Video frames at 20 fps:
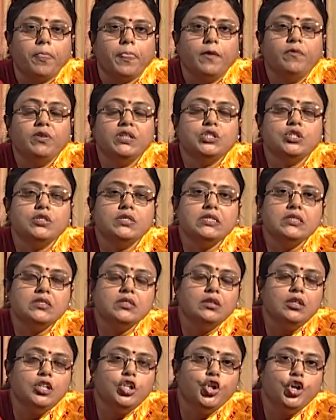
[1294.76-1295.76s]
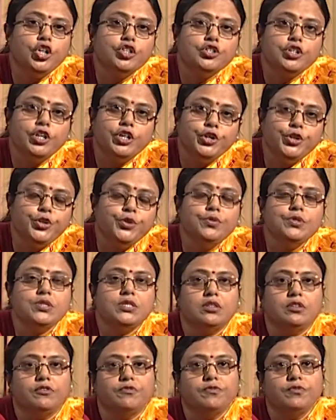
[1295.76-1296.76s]
which are still not
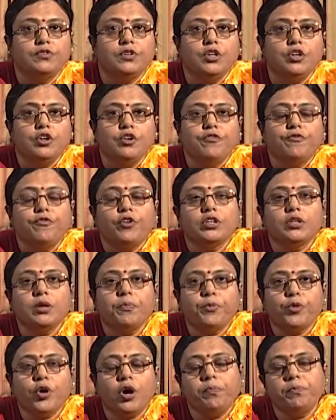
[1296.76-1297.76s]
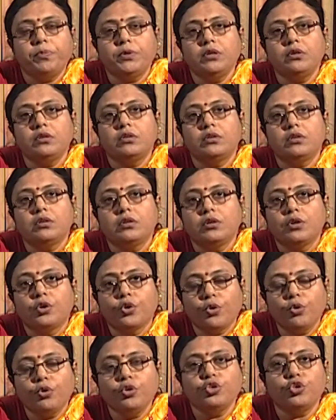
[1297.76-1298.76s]
conducive for the proper
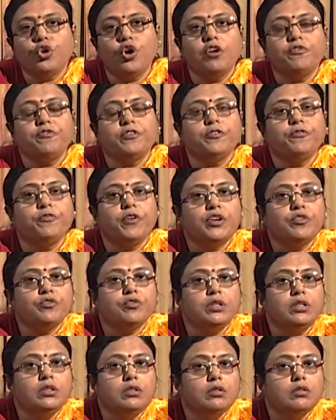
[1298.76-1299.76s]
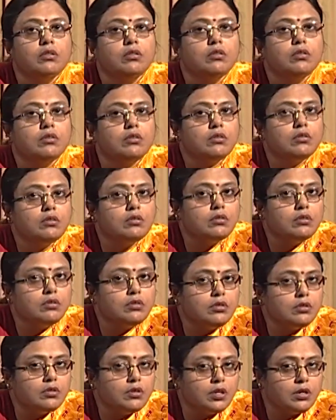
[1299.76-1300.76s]
growth of a federal
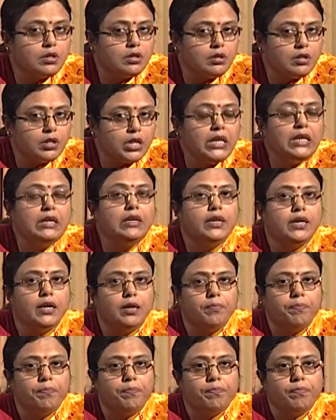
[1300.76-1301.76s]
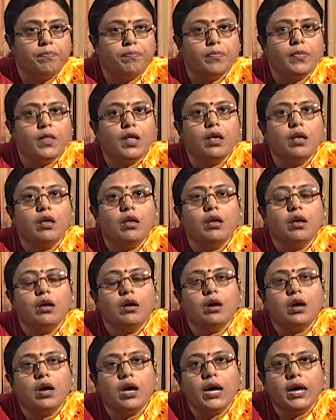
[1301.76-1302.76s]
India.
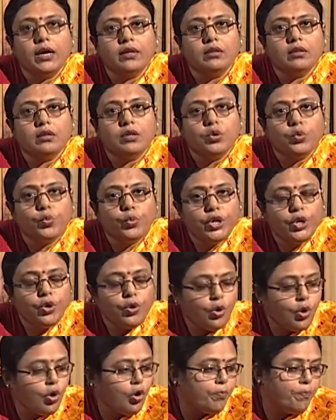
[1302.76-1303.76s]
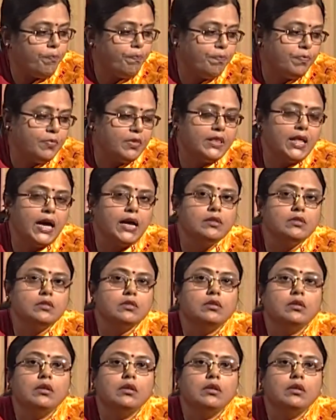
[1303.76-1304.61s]
And we hope that